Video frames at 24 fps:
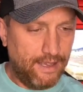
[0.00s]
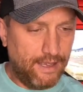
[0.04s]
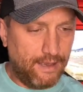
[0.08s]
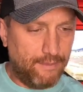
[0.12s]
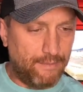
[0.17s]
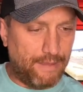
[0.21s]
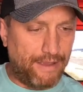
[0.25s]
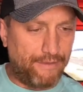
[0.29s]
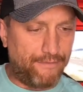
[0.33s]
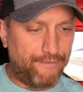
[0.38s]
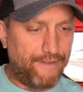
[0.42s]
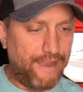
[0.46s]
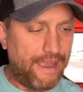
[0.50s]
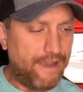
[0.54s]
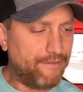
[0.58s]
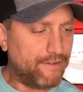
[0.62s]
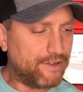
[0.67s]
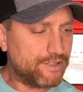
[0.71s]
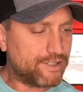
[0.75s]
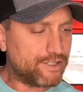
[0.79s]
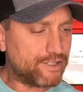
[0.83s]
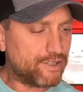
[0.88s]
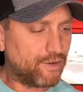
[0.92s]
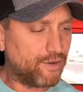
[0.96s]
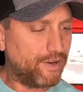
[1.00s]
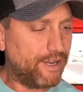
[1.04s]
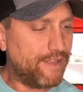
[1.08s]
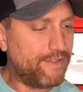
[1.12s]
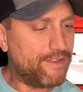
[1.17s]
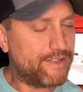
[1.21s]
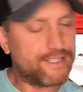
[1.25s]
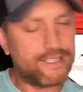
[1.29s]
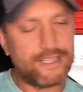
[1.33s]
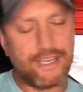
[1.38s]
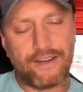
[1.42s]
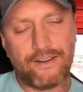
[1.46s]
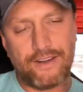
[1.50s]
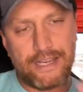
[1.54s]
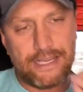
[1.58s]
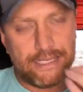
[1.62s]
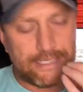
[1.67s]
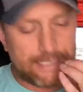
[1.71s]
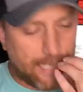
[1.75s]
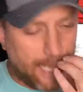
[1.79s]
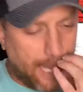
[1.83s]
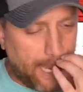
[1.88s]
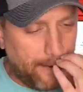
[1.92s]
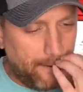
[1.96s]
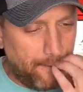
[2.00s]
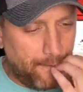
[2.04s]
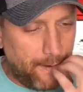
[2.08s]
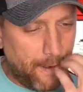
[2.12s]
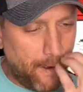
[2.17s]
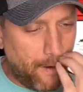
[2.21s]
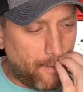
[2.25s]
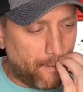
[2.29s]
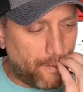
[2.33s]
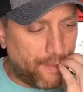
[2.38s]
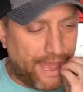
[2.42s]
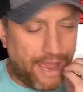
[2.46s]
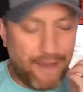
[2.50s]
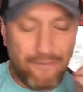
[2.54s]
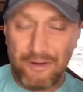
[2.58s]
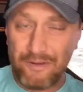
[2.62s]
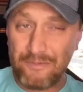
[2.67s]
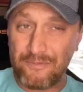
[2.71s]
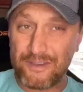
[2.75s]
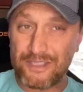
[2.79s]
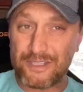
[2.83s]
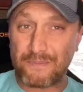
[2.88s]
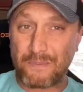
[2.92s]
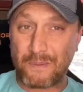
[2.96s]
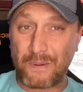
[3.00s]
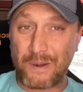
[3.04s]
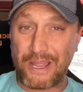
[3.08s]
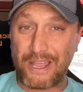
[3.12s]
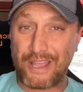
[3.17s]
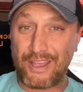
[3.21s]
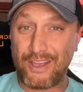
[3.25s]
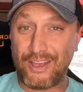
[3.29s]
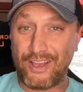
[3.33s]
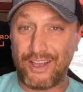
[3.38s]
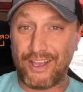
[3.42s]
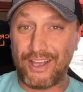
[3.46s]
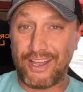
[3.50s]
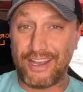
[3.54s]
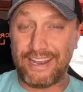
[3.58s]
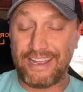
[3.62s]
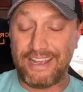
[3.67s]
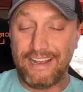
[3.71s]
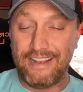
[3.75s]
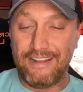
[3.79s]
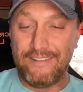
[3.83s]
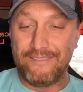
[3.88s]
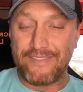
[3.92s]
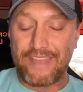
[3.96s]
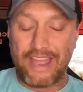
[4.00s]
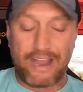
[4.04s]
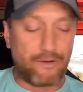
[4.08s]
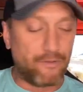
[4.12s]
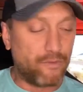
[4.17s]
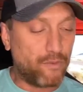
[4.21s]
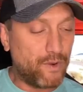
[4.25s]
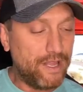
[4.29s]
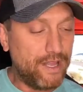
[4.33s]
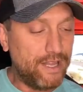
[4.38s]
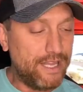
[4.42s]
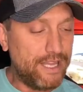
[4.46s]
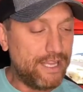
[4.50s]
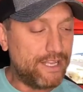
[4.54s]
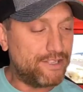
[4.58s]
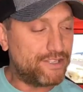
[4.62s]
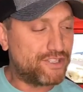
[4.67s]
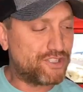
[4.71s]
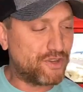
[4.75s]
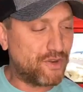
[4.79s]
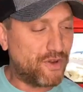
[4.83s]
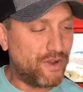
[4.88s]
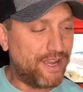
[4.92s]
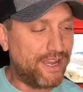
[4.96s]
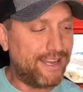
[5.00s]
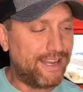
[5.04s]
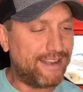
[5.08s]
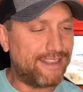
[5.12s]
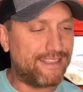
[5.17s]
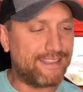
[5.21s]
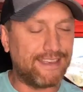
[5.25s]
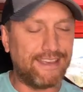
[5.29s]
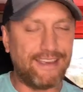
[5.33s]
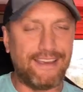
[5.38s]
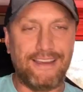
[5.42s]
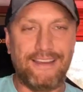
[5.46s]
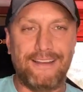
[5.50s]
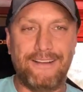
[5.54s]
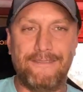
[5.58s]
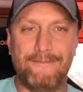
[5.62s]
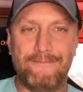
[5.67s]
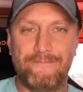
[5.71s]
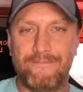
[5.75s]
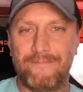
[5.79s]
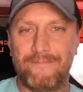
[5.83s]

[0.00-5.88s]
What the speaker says: My favorite story in the series, I don't know. That one was pretty good. I really enjoyed one